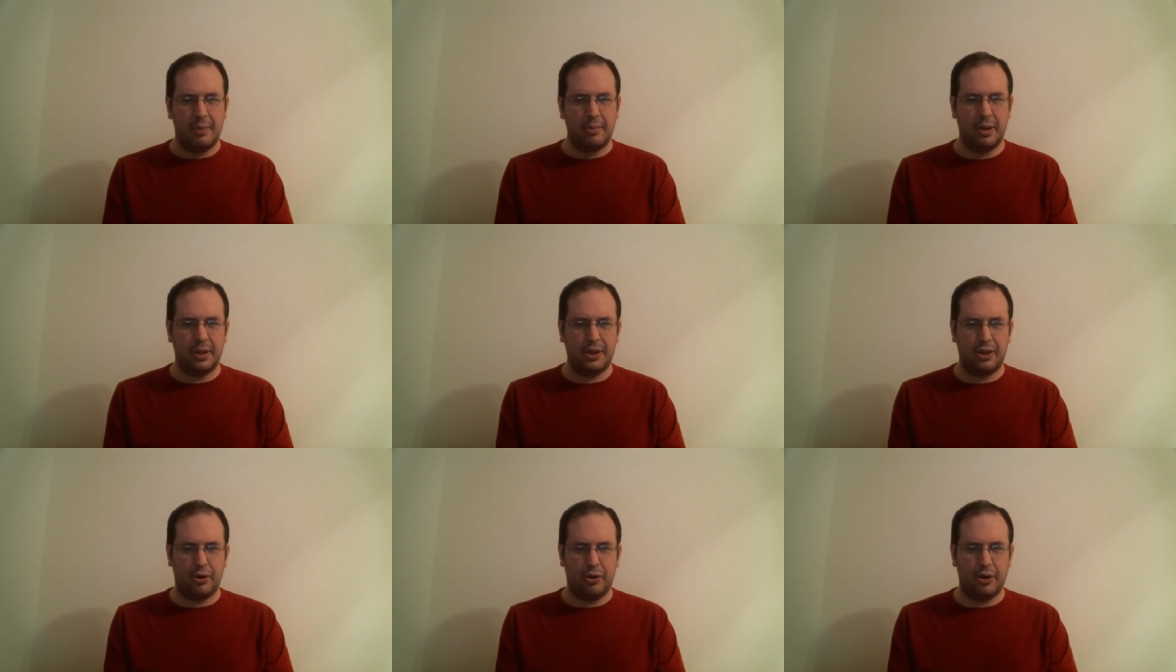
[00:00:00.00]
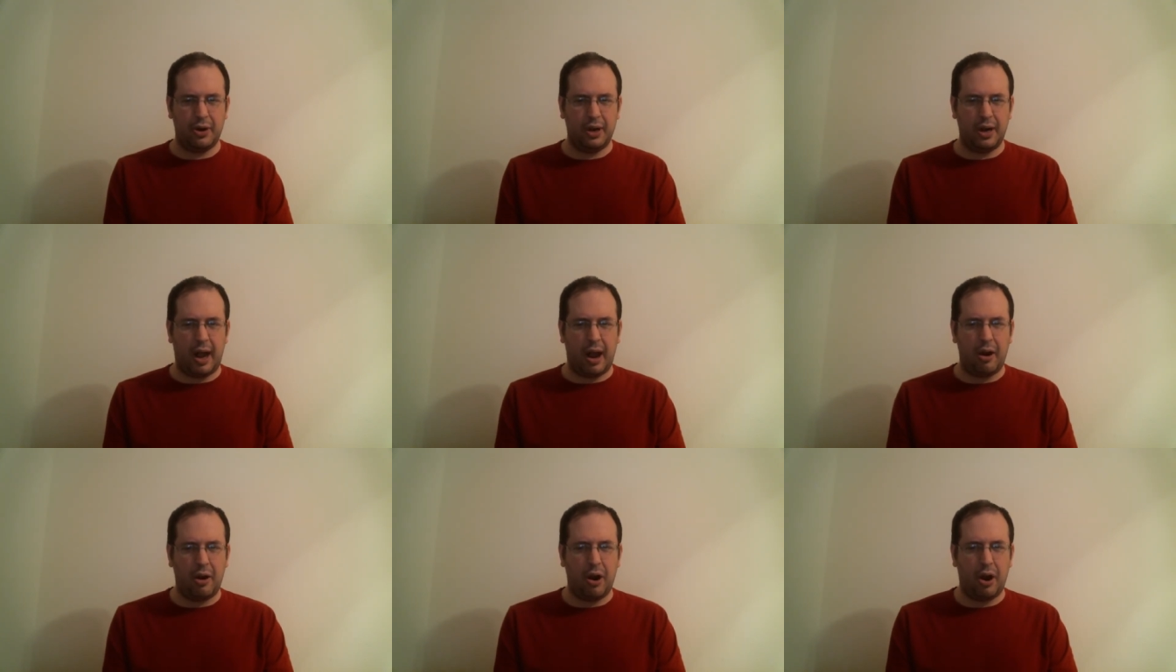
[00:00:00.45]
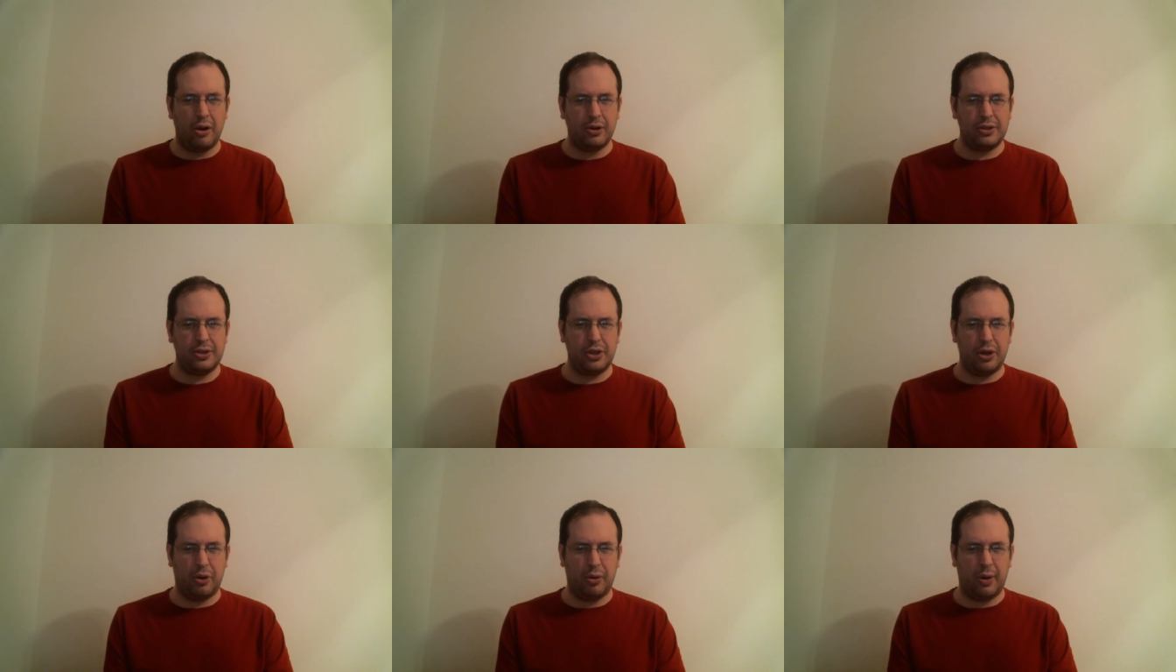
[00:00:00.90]
But there are
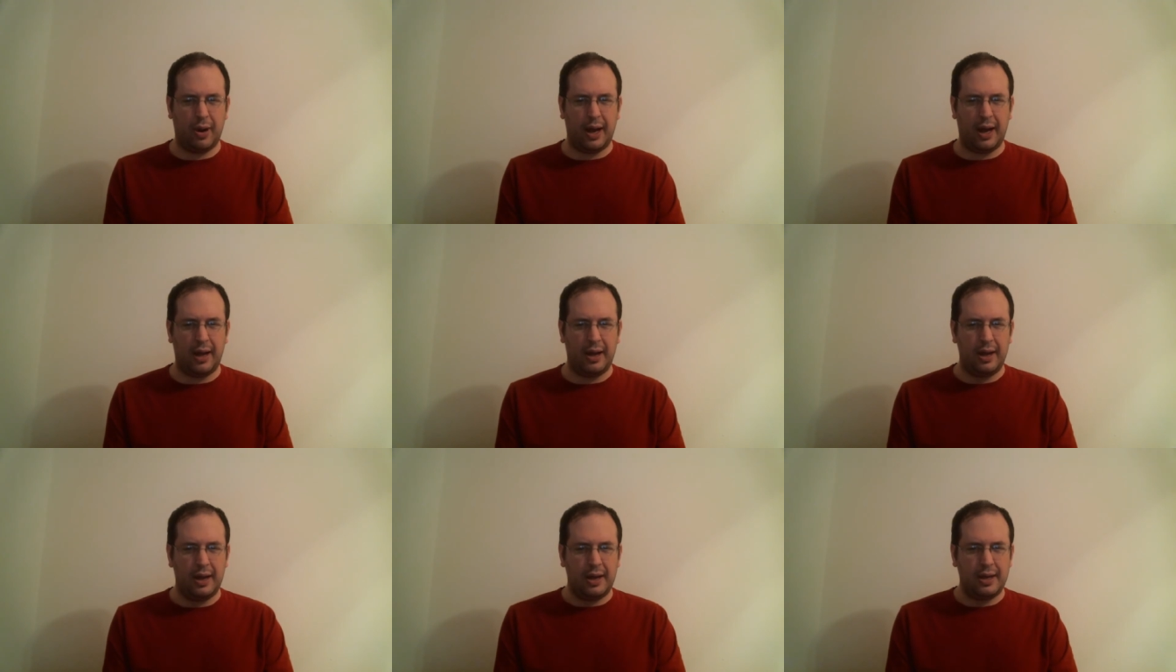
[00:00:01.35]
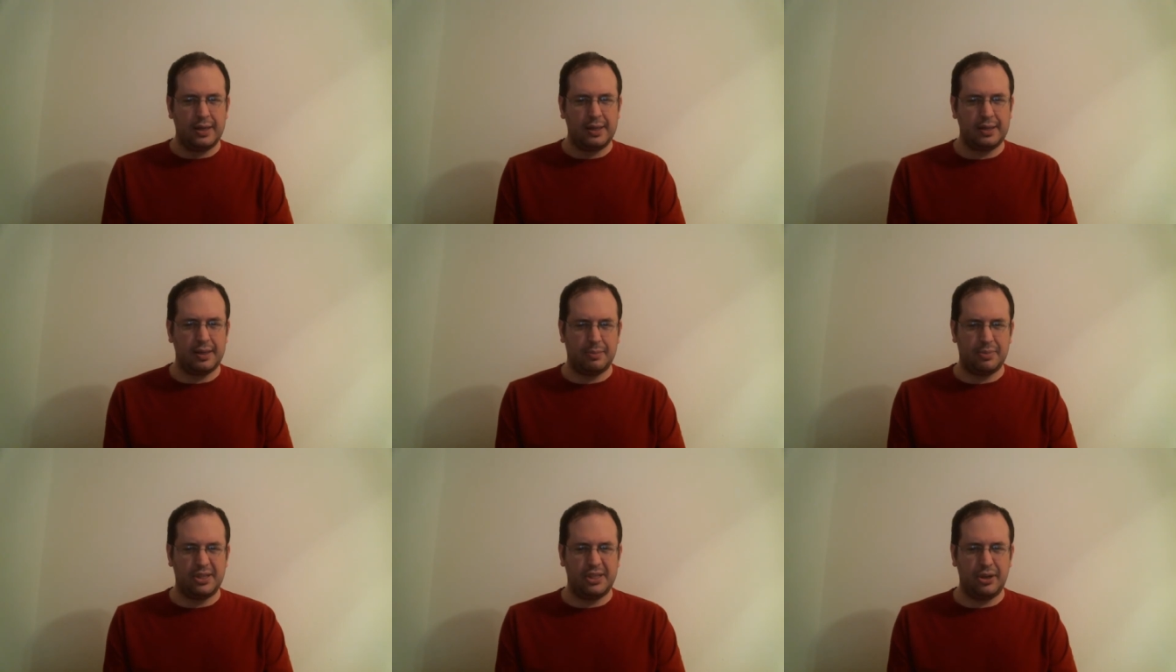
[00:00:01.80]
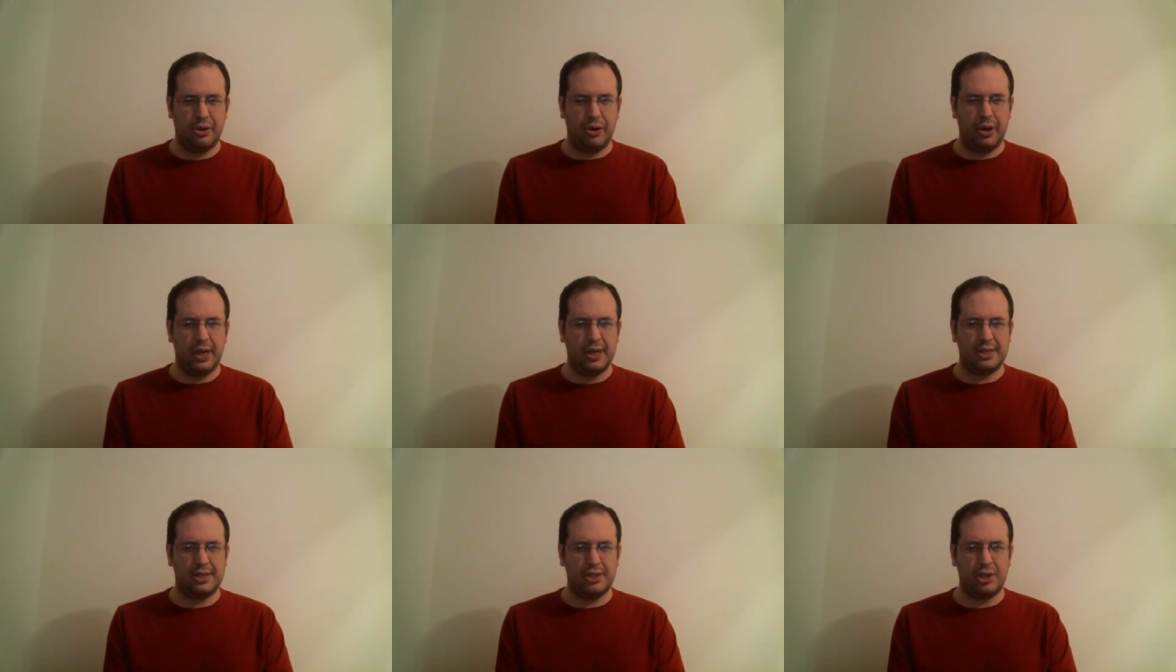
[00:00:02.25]
also... Uh, some
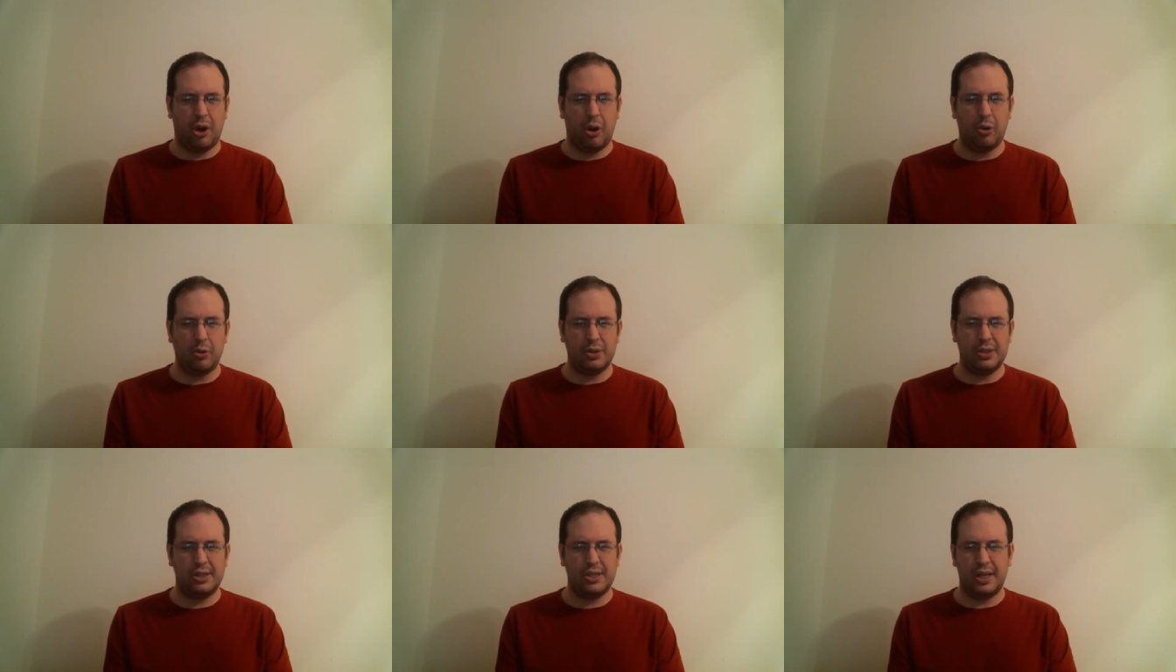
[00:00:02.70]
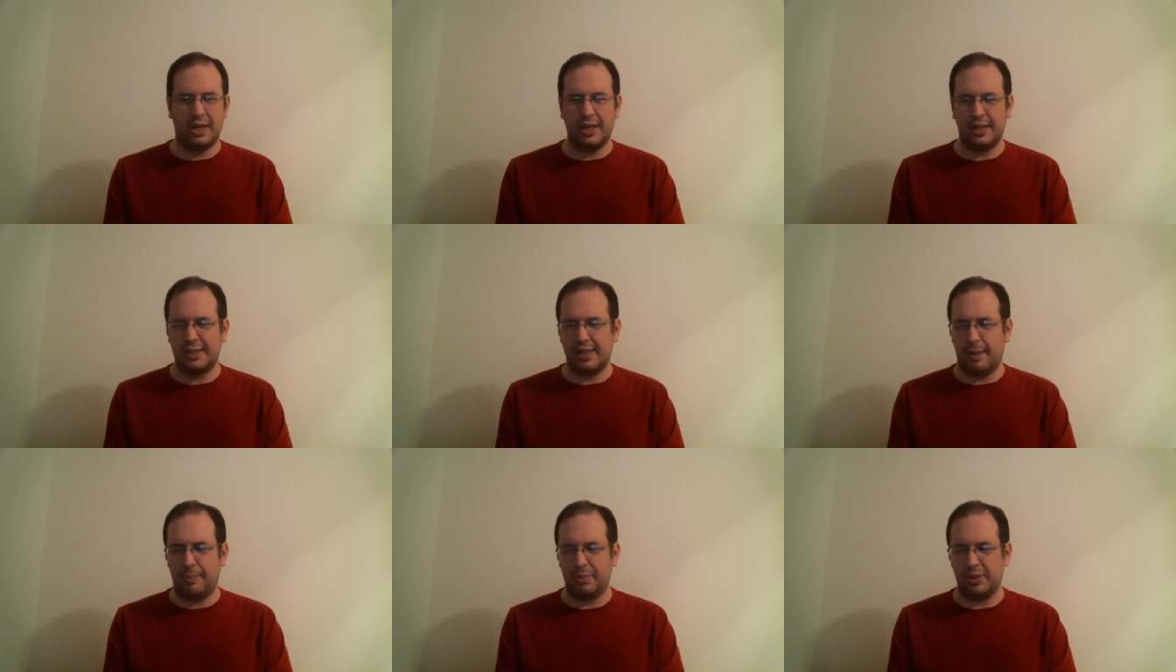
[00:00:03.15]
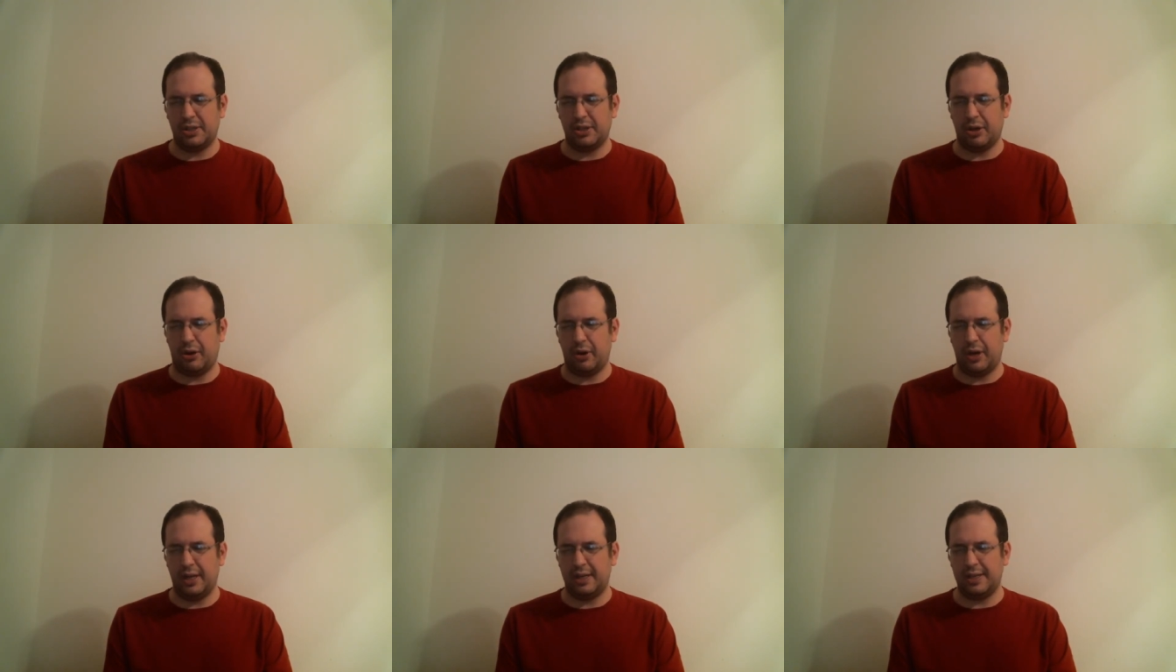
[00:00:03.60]
serious tones to this
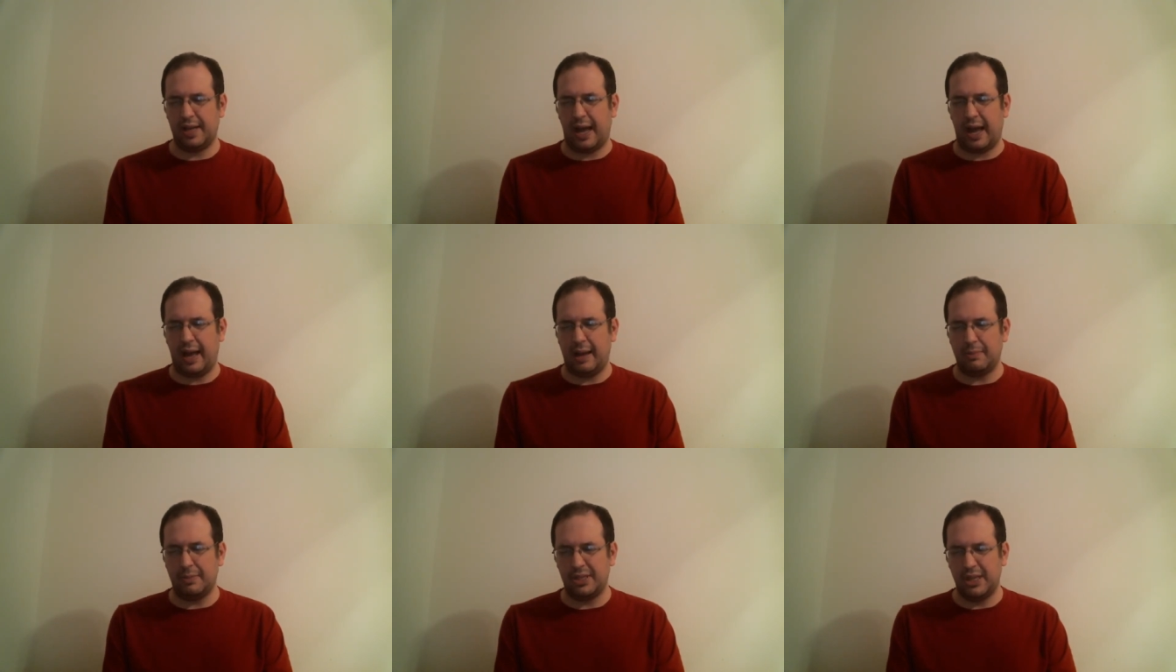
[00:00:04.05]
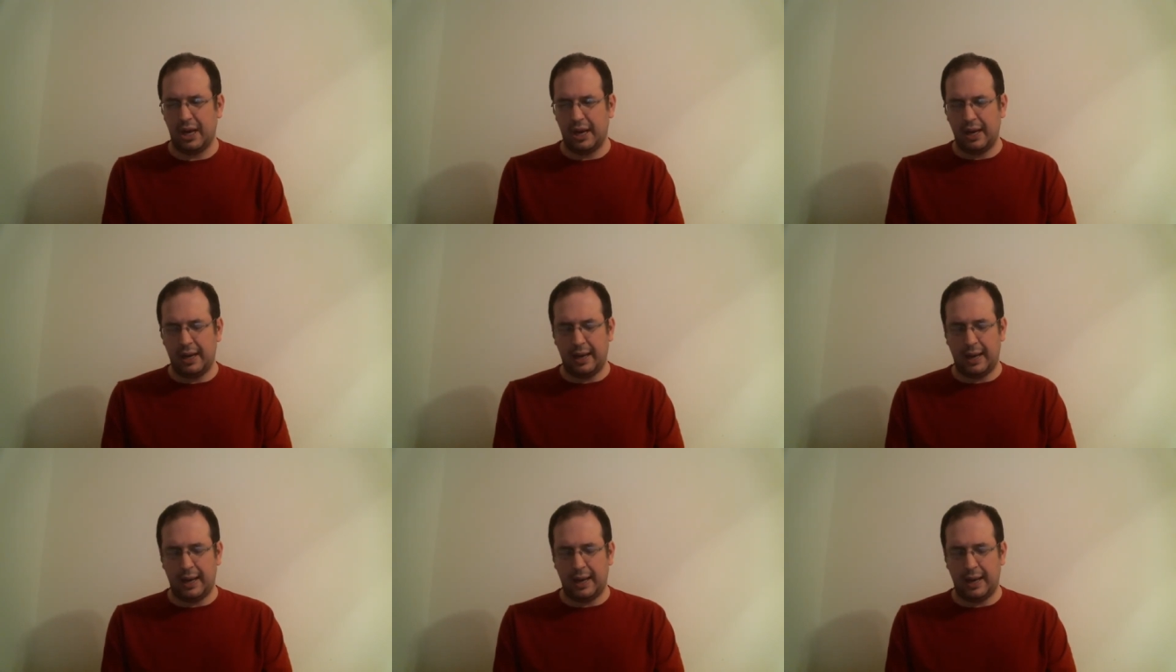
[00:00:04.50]
episode at times.